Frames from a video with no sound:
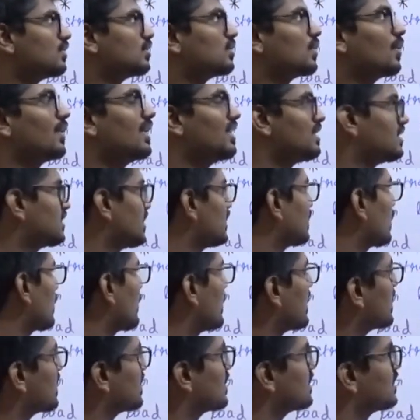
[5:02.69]
So in strength of
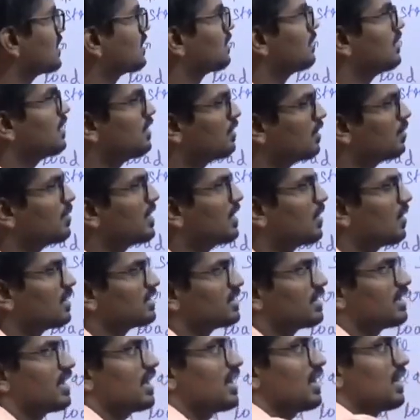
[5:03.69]
materials, we will be
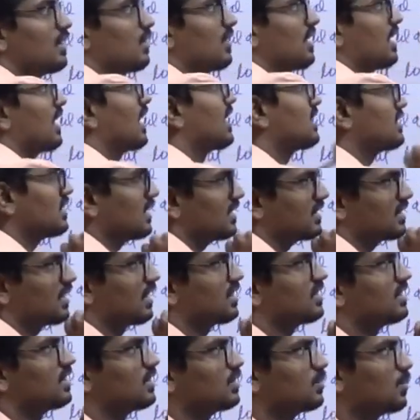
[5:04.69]
concentrating on elastic
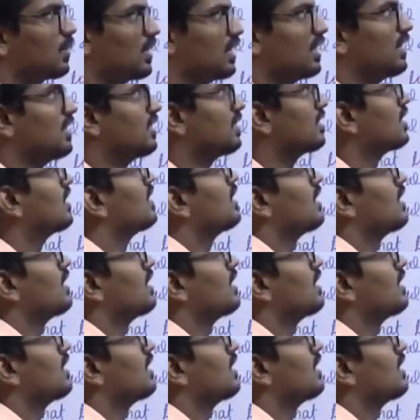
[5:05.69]
structures only.